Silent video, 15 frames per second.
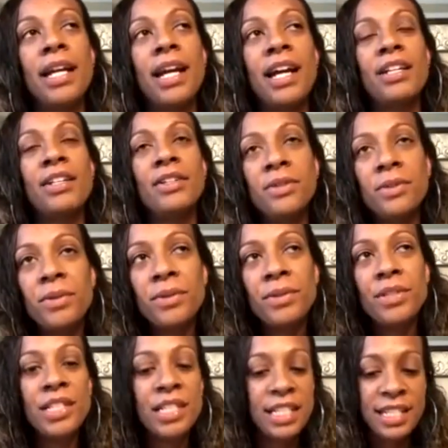i knew
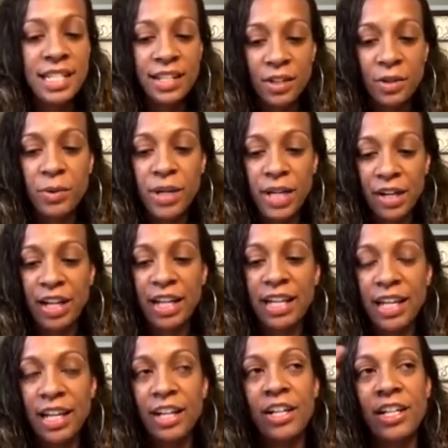to send the query
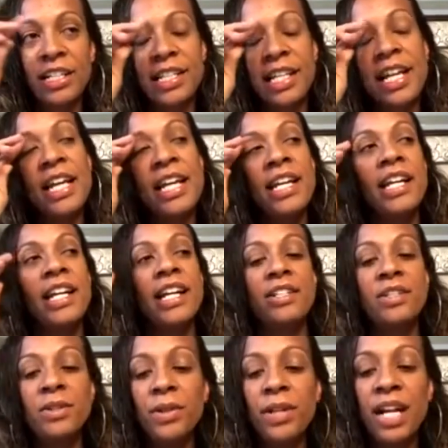letters and i
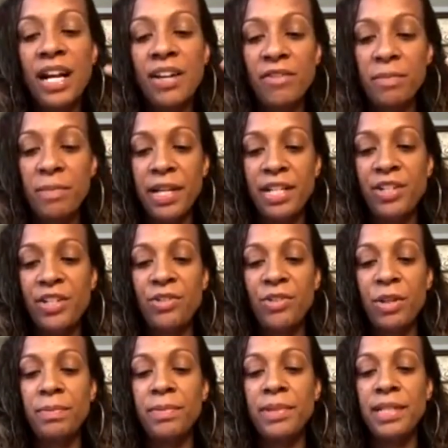knew to have a
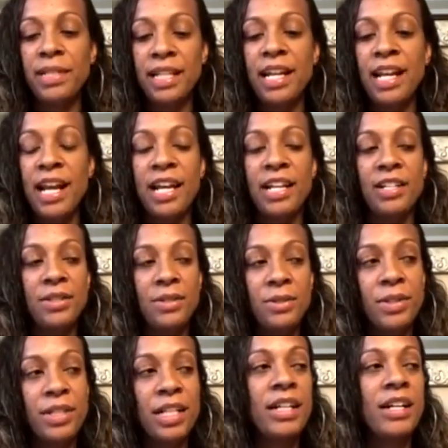manuscript in i
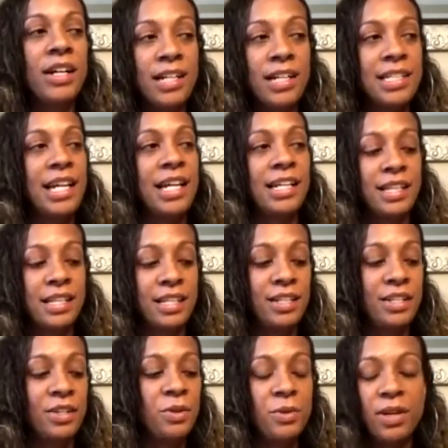knew to contact
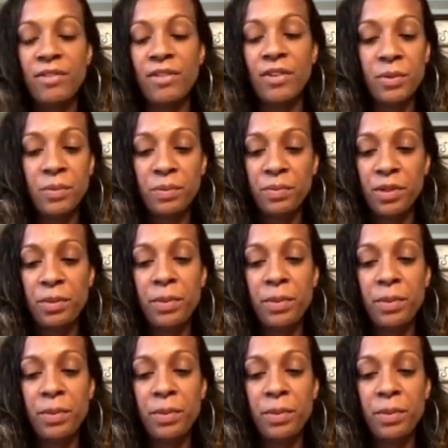whoever the